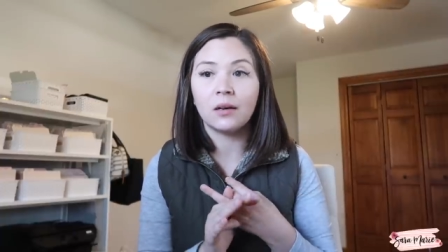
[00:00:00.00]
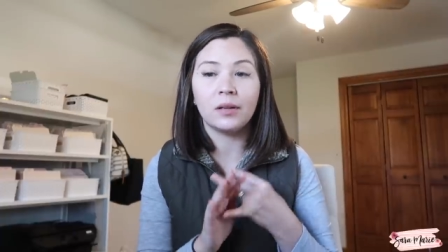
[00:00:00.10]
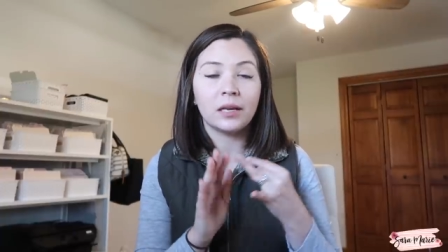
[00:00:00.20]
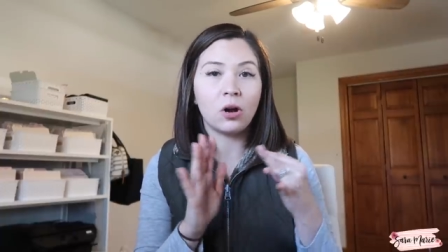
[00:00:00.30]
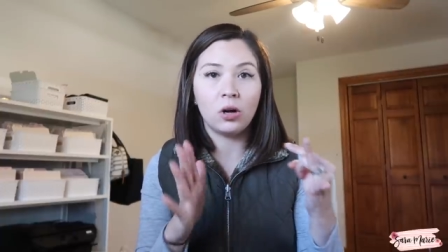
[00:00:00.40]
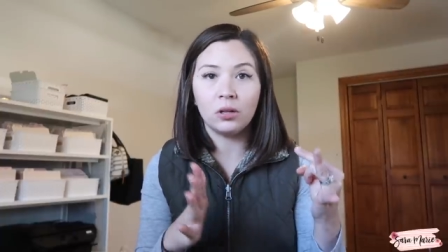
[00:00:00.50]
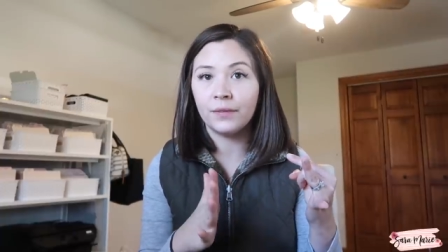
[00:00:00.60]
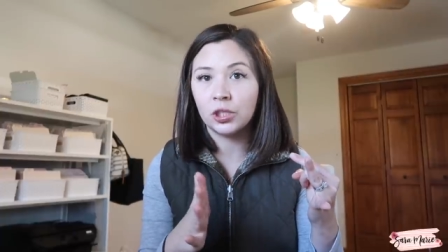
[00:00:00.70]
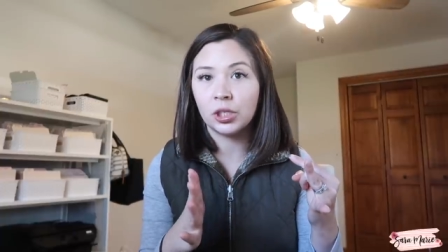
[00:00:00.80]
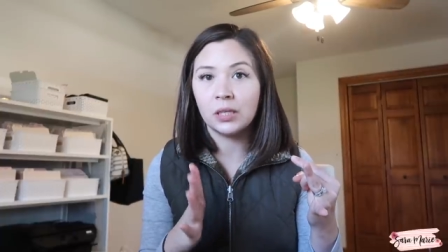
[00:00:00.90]
like all of
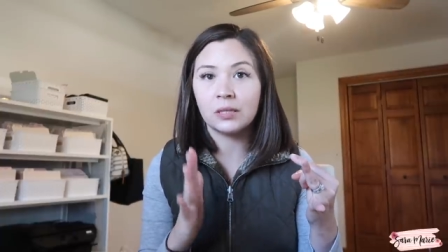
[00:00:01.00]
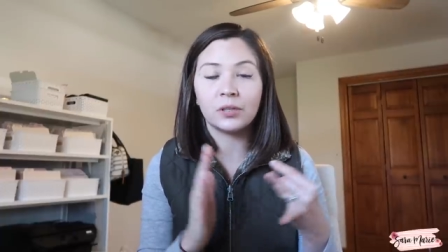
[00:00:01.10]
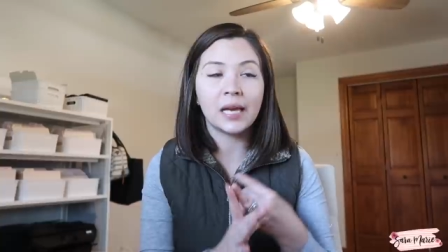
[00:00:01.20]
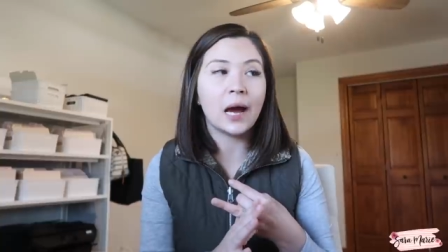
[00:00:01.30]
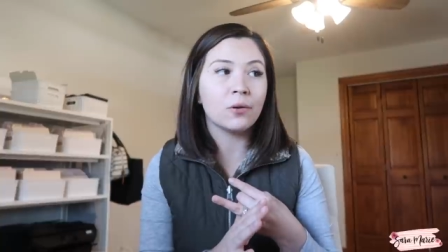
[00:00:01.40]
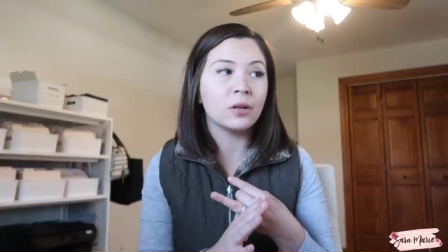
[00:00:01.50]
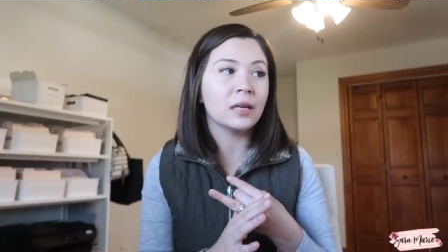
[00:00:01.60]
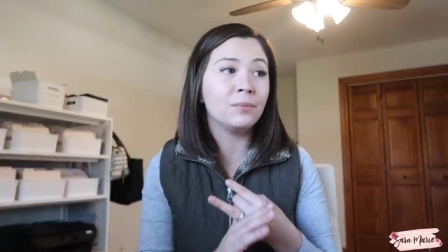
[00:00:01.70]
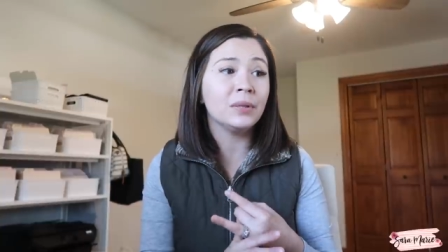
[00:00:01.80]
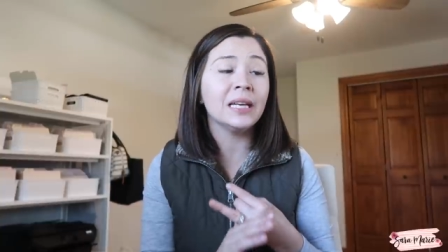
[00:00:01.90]
the sheets for the hourly
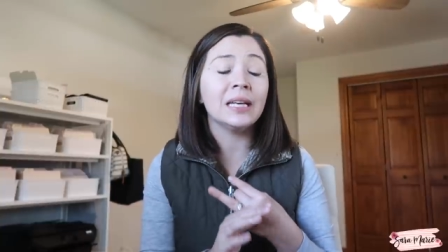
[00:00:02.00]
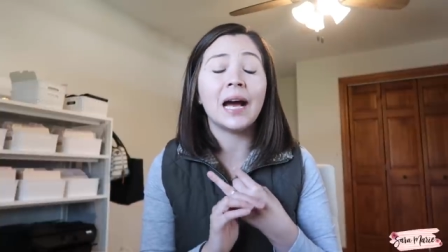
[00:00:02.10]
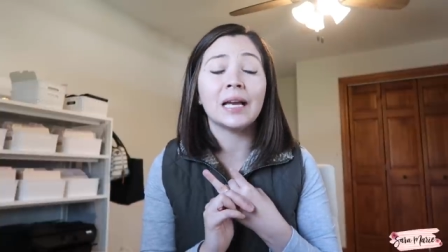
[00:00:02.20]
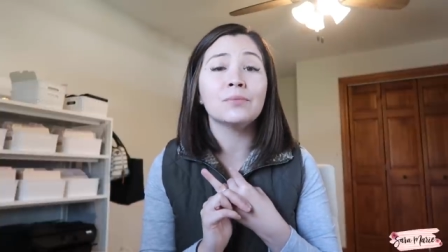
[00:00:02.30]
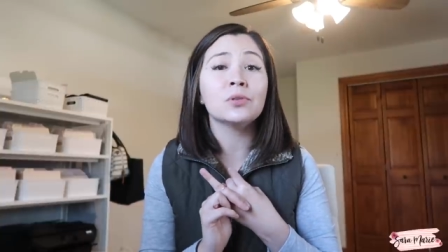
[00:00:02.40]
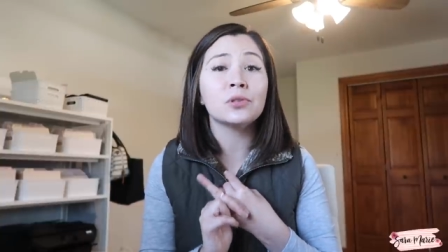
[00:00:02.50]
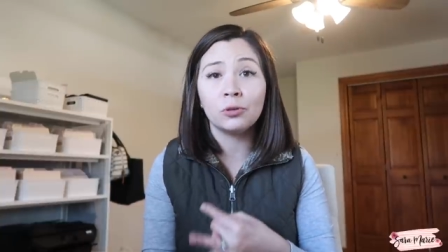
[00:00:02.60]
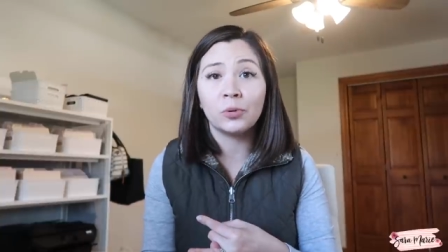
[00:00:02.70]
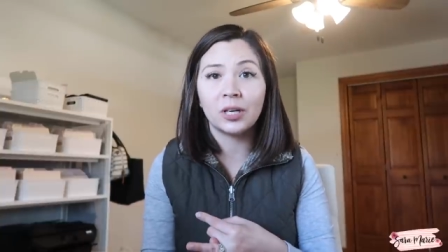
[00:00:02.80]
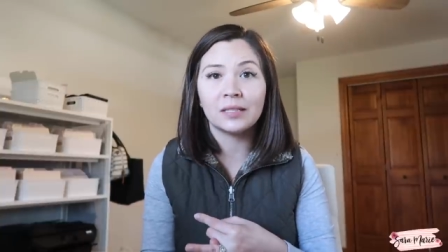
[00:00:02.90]
complete. I am
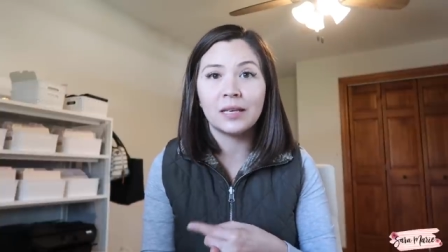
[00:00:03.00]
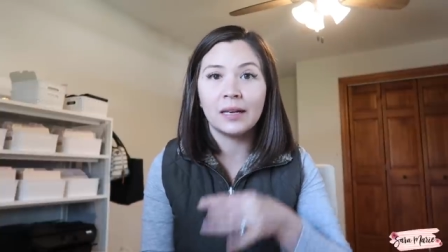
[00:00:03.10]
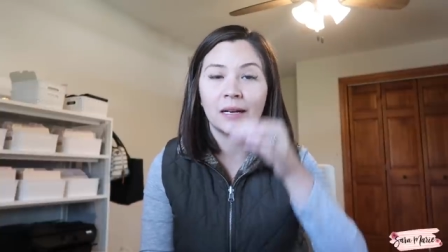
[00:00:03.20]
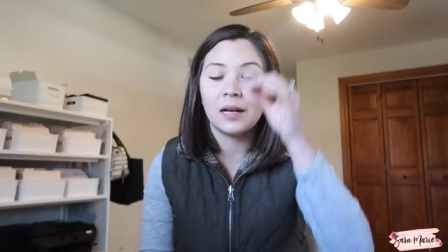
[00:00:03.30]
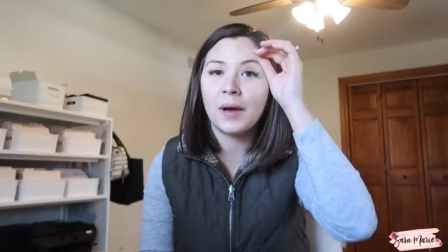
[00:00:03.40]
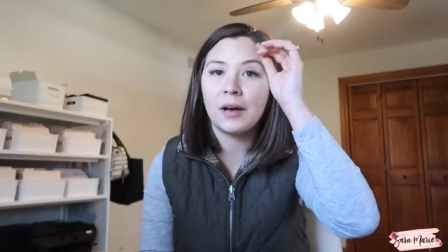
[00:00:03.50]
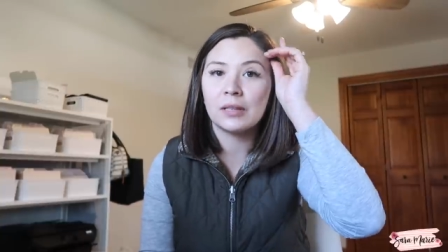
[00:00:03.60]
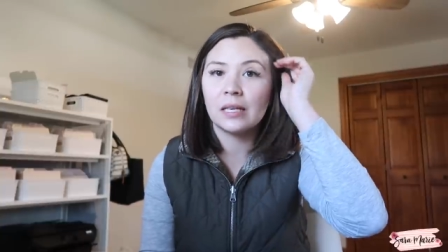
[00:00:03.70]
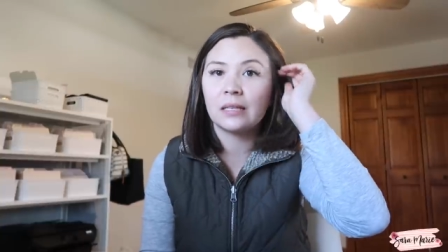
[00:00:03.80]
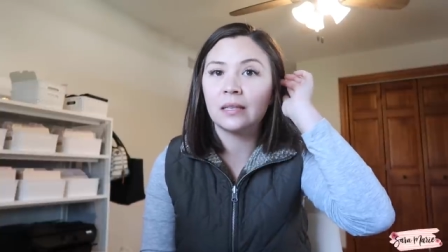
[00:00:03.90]
super excited about
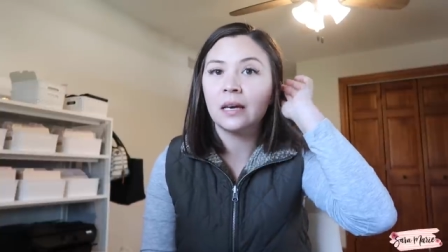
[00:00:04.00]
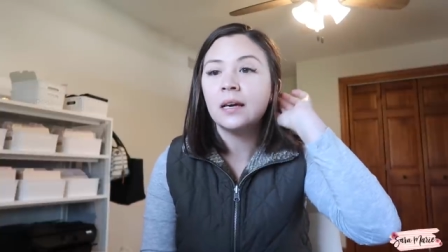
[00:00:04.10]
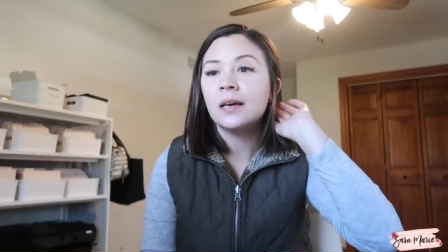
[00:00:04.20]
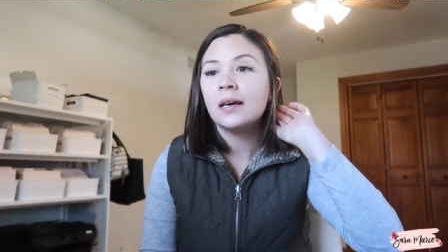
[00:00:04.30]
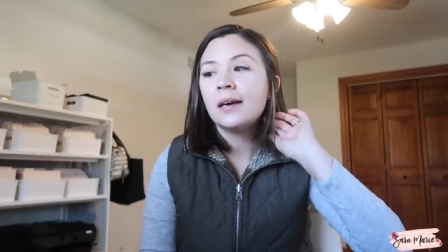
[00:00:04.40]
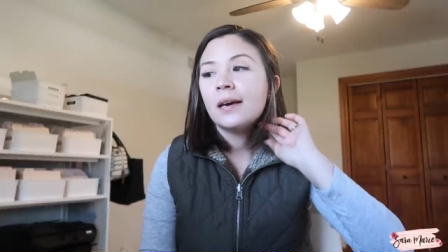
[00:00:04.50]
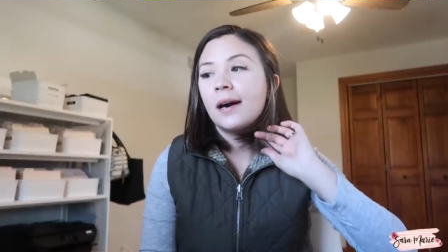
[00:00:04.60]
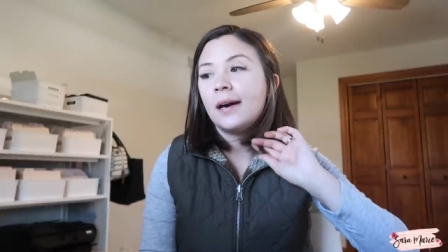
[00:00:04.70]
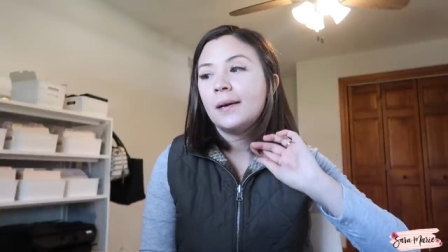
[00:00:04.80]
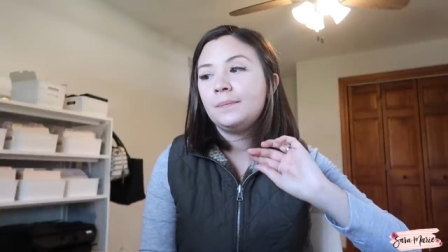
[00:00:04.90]
this
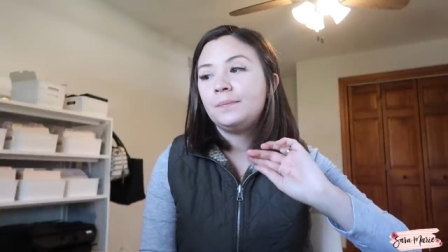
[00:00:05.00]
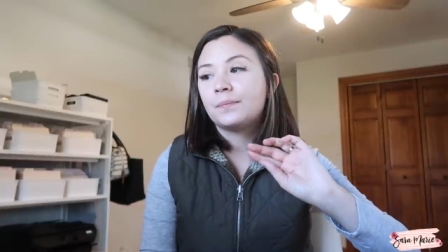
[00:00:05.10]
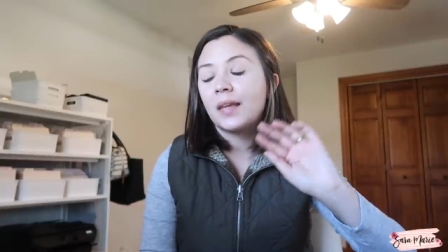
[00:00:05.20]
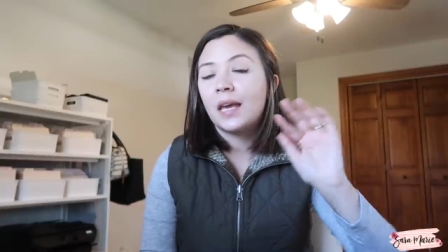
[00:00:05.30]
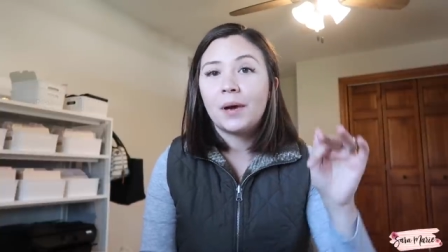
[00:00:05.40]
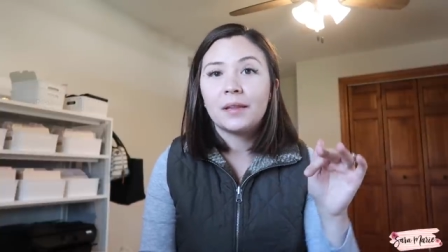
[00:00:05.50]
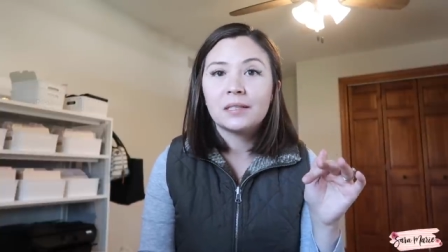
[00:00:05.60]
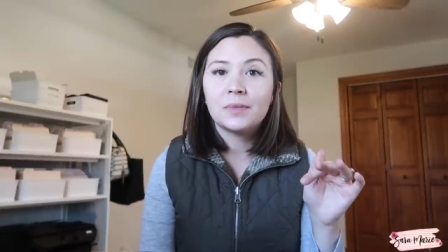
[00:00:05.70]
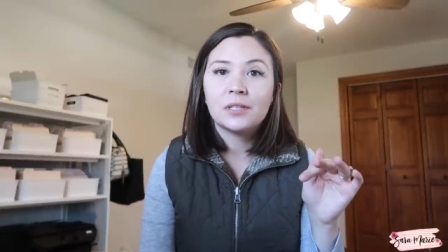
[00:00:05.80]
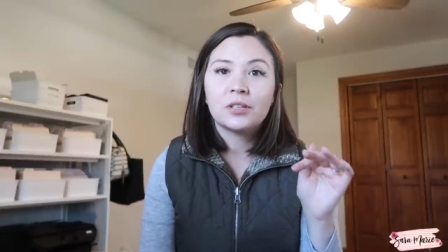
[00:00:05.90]
um, about
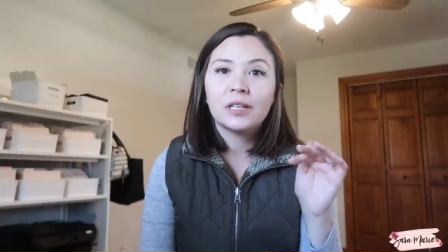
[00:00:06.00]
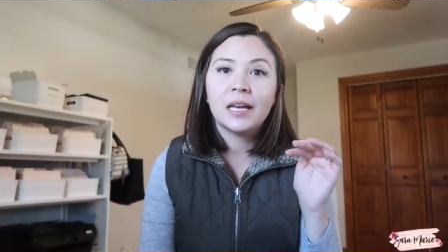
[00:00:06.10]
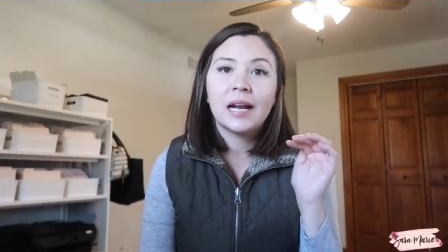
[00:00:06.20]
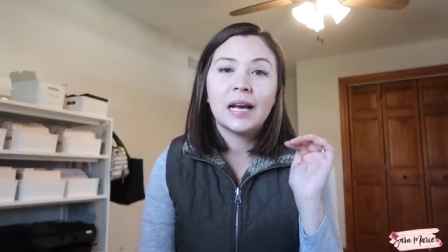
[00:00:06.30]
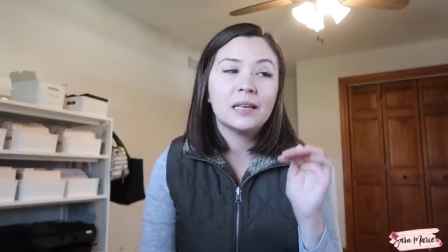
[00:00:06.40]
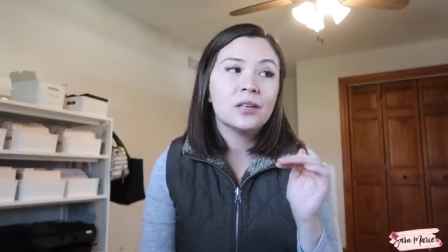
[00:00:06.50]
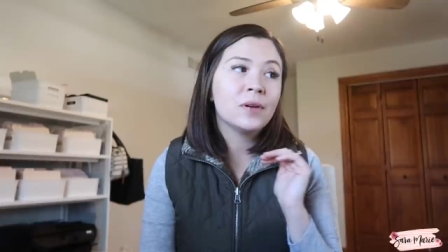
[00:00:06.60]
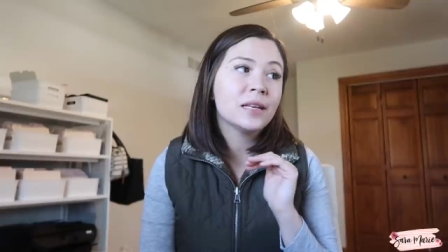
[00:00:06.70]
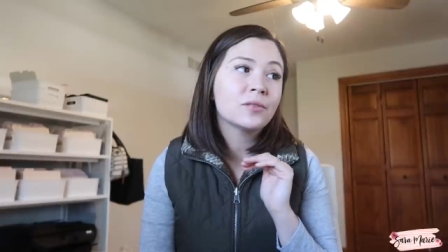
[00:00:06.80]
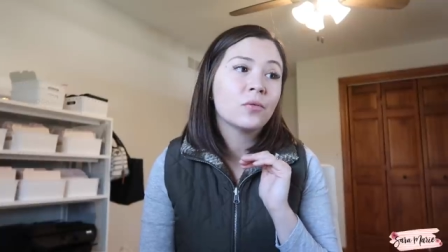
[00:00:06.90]
this mystery kit. I think you
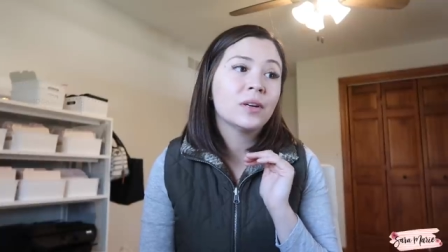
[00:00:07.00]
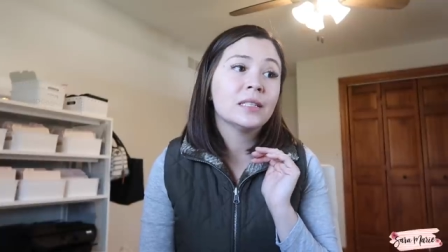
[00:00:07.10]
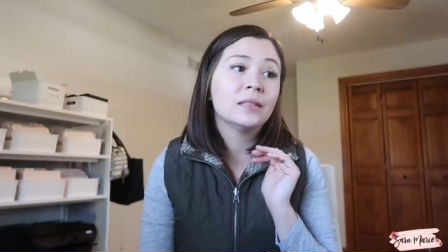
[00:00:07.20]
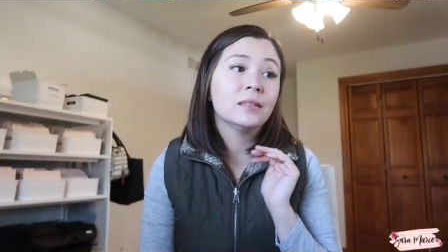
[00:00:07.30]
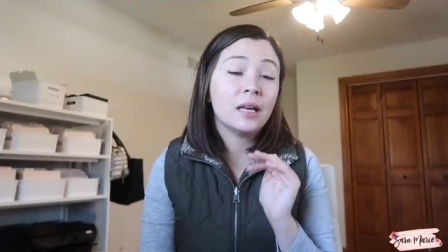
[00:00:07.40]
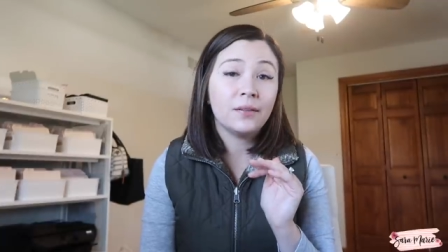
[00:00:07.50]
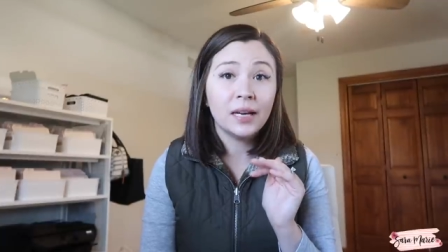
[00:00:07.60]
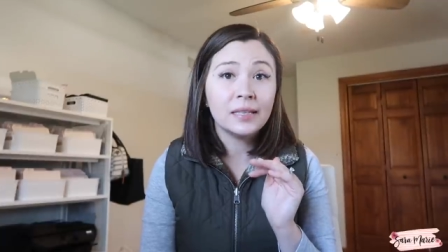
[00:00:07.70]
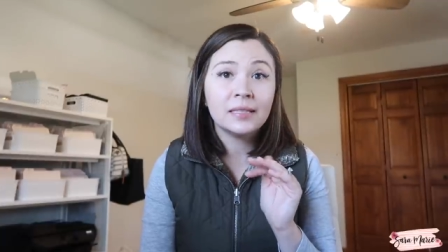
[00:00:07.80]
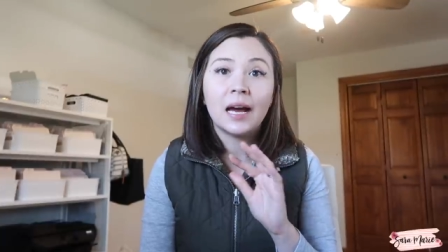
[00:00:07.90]
guys are going to love
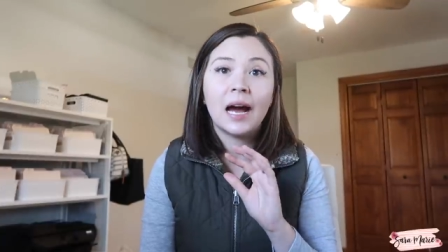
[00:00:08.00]
it.